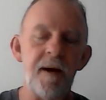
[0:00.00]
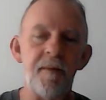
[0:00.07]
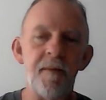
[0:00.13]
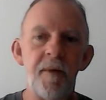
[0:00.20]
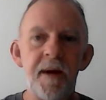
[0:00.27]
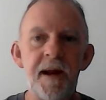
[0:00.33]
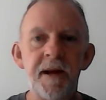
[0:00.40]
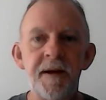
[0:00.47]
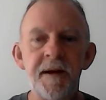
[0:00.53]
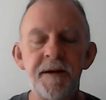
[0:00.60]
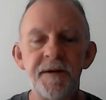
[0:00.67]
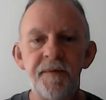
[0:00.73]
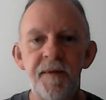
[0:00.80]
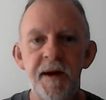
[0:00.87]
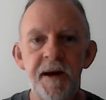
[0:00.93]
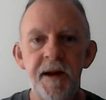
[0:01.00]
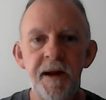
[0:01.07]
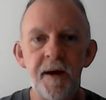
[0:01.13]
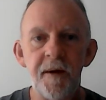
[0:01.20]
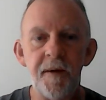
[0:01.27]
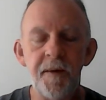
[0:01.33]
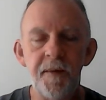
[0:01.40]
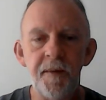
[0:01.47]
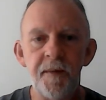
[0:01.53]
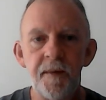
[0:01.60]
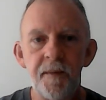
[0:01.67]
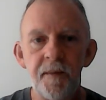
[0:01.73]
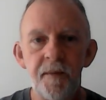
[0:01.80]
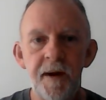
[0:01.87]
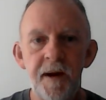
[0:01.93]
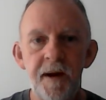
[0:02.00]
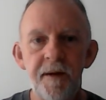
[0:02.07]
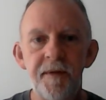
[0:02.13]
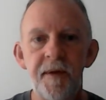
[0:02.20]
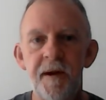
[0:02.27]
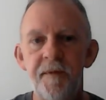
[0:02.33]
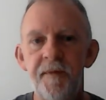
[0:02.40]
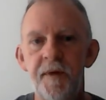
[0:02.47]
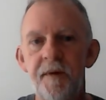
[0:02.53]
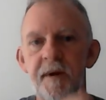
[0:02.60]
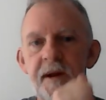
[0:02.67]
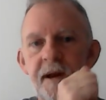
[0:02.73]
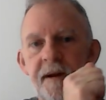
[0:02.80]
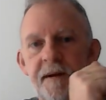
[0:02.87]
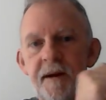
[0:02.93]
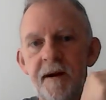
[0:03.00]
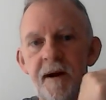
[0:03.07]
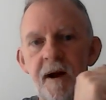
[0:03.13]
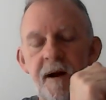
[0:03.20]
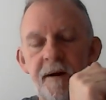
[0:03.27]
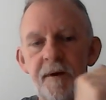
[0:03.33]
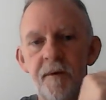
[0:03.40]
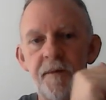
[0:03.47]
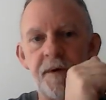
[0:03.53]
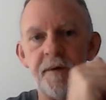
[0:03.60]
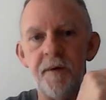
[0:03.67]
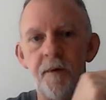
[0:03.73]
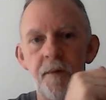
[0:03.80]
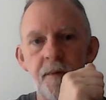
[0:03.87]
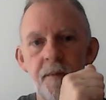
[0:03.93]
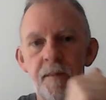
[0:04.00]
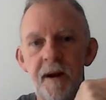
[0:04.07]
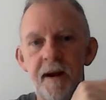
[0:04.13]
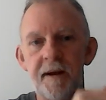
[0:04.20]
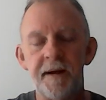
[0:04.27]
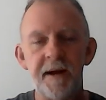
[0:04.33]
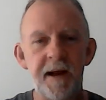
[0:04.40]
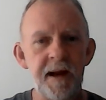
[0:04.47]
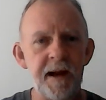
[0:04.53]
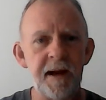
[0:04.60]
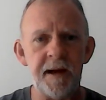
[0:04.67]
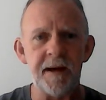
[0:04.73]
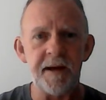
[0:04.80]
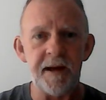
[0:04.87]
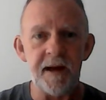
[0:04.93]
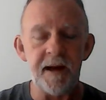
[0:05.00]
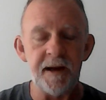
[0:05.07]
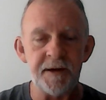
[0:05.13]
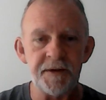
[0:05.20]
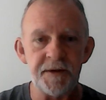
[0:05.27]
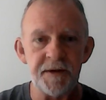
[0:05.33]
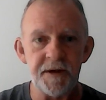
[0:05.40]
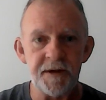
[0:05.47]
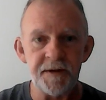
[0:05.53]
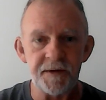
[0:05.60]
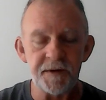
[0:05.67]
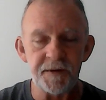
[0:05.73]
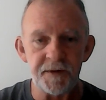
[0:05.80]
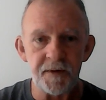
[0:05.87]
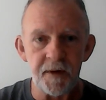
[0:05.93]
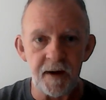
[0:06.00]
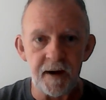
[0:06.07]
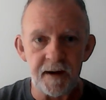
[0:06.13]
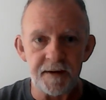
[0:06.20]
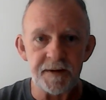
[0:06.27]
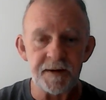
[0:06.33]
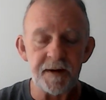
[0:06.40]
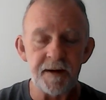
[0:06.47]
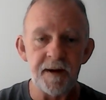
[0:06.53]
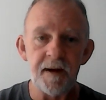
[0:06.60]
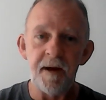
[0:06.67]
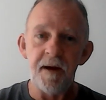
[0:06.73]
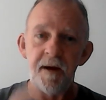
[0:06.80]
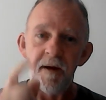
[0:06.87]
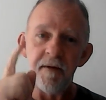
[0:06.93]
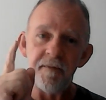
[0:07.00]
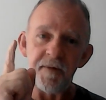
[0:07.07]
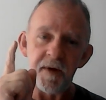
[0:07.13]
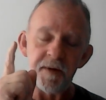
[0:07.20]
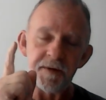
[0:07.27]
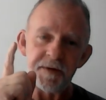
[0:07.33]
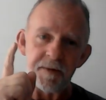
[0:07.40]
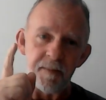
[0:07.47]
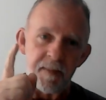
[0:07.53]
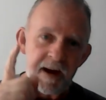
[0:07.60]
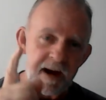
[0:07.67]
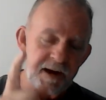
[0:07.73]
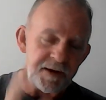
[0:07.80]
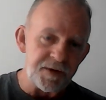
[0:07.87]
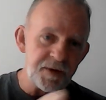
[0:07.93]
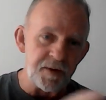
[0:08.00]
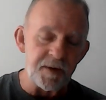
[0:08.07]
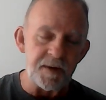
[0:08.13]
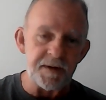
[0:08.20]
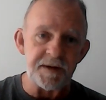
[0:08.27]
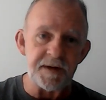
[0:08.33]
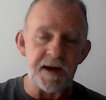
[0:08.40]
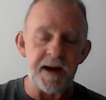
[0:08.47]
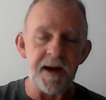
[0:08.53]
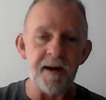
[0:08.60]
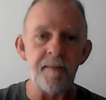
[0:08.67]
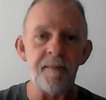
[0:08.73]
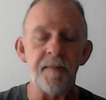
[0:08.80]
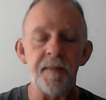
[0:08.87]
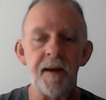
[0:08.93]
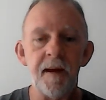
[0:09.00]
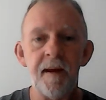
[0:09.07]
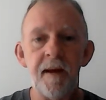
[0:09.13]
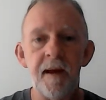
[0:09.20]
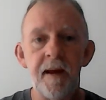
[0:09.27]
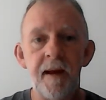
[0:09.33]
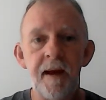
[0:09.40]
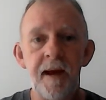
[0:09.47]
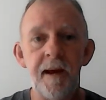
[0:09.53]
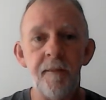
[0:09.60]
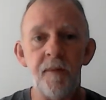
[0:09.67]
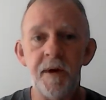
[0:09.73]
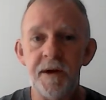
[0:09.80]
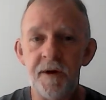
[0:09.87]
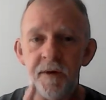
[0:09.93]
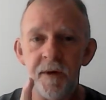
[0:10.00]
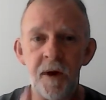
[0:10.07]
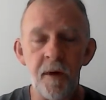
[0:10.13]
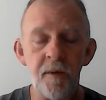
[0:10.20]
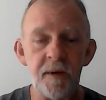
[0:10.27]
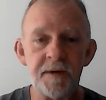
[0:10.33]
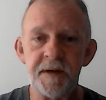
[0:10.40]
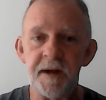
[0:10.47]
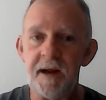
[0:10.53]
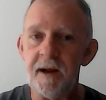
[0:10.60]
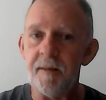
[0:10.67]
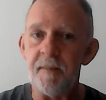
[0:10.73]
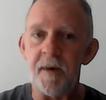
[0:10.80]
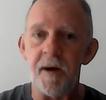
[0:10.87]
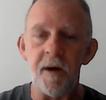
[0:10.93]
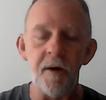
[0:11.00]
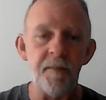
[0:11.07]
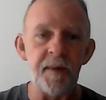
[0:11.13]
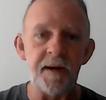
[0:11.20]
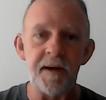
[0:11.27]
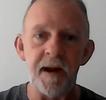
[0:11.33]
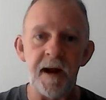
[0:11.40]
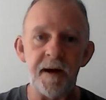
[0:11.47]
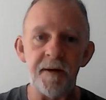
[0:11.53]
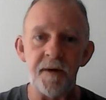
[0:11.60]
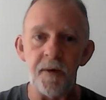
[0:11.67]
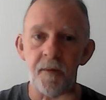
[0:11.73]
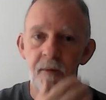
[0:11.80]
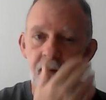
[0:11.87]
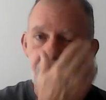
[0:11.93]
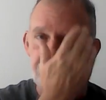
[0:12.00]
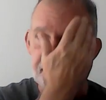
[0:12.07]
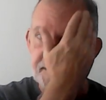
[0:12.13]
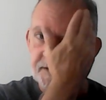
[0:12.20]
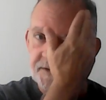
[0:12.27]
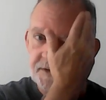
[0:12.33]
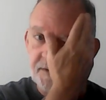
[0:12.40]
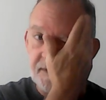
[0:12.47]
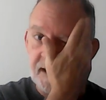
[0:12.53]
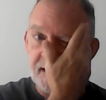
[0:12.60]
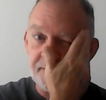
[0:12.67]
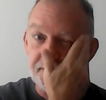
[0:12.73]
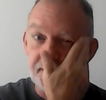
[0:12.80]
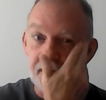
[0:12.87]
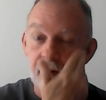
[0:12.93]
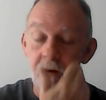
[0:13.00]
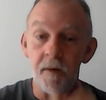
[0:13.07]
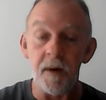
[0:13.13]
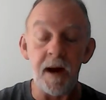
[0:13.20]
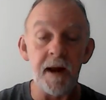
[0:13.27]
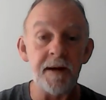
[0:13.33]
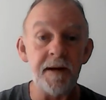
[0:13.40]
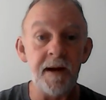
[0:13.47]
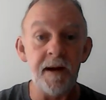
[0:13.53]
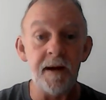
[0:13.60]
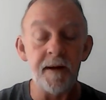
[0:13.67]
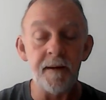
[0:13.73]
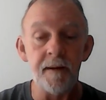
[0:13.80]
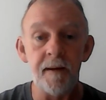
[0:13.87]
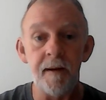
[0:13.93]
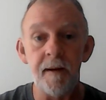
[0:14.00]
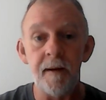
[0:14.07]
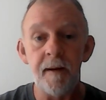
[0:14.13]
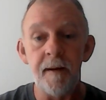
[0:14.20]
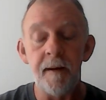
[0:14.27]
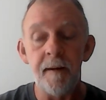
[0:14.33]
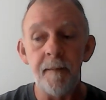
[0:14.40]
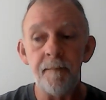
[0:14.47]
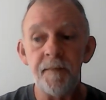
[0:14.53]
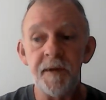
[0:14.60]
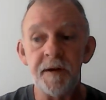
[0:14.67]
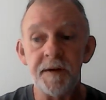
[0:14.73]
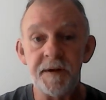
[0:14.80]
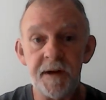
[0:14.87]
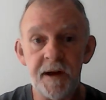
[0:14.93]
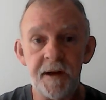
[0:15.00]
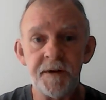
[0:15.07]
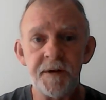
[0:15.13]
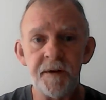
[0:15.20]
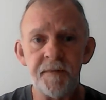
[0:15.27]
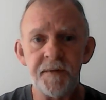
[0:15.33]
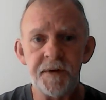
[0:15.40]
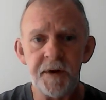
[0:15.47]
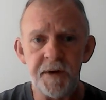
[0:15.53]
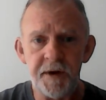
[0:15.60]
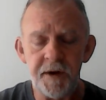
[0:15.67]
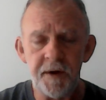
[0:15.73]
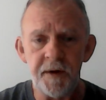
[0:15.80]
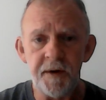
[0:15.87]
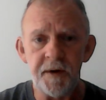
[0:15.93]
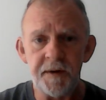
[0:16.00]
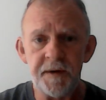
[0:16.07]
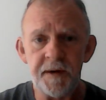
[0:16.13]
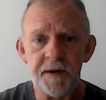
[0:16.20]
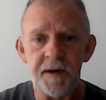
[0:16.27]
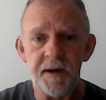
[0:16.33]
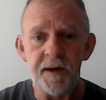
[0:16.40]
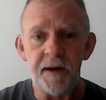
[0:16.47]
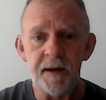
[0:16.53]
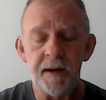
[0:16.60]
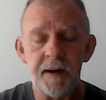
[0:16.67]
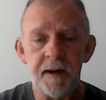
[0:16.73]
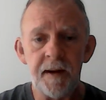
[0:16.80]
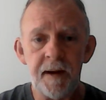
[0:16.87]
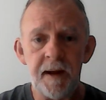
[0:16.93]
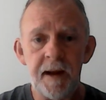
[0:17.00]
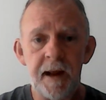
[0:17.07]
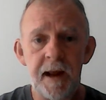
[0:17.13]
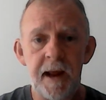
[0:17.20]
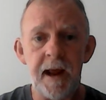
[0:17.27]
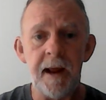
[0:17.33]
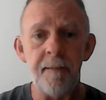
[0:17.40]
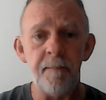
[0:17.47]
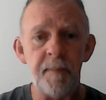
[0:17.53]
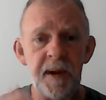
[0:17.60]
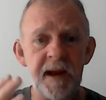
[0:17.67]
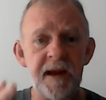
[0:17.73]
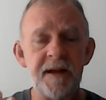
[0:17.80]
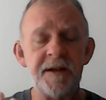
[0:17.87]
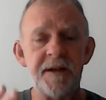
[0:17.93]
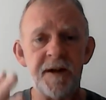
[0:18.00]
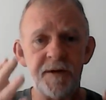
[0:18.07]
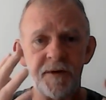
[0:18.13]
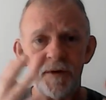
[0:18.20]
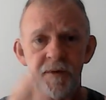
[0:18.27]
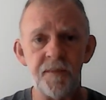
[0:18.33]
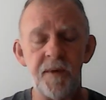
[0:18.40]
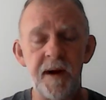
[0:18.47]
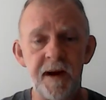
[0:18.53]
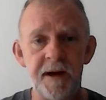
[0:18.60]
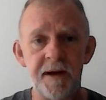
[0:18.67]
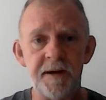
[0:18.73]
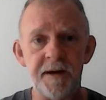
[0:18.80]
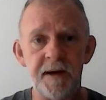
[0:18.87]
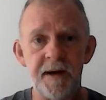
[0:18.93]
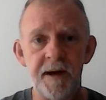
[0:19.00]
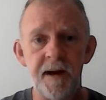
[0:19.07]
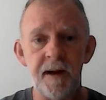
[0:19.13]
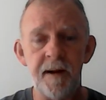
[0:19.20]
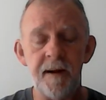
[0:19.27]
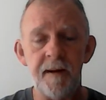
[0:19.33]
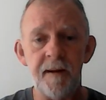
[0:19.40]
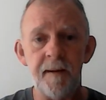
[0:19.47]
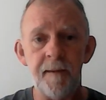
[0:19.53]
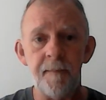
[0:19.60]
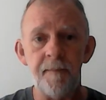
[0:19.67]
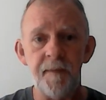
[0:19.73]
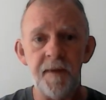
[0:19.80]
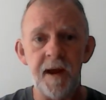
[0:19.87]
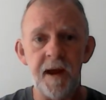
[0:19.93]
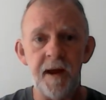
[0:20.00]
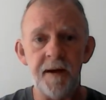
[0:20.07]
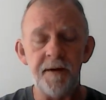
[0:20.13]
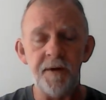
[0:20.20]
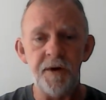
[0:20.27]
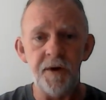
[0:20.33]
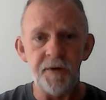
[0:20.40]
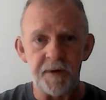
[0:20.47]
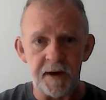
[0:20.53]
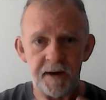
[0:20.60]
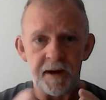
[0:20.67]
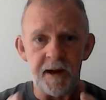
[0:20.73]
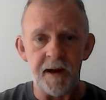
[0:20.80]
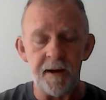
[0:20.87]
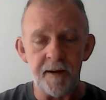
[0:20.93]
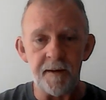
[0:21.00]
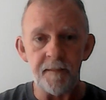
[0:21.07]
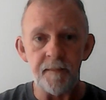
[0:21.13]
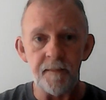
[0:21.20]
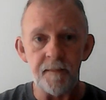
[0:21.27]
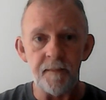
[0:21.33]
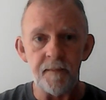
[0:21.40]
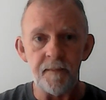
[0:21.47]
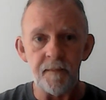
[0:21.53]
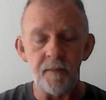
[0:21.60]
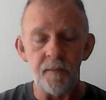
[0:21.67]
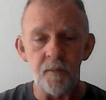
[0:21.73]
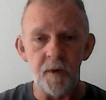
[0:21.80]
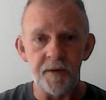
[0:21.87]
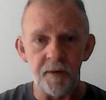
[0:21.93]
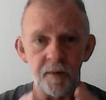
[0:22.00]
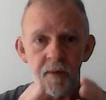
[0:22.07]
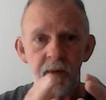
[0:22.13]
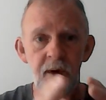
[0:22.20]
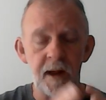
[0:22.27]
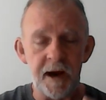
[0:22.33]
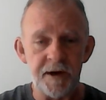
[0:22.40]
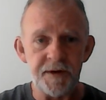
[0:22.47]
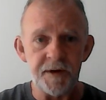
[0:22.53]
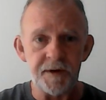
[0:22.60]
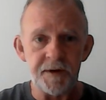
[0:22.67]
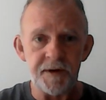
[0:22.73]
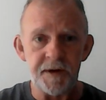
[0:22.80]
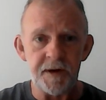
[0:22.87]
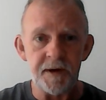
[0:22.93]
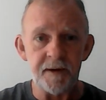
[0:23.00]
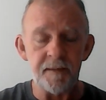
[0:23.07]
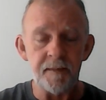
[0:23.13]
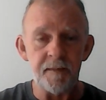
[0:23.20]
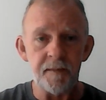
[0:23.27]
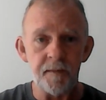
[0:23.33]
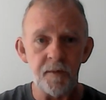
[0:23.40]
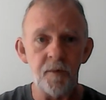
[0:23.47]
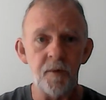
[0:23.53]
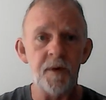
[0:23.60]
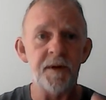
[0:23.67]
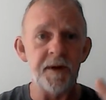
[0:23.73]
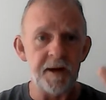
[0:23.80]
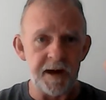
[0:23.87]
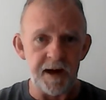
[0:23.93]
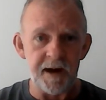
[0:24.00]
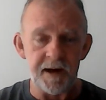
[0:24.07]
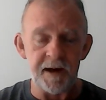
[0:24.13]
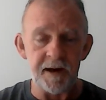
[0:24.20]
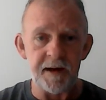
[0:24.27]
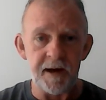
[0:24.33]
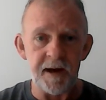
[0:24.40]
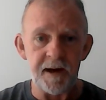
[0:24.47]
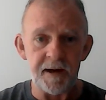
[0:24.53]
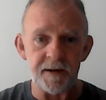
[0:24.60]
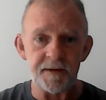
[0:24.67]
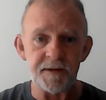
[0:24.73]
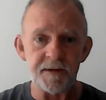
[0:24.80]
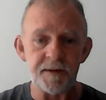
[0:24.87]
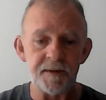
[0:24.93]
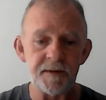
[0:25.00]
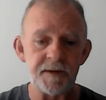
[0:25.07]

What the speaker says: I'm going to end this video with, if you get the knock on the door by the King of Kings, Jesus Christ, first make sure it's him. And when you know him, open that door, because you have no idea the sense of security and peace and serenity that you can get with a relationship with the King of Kings.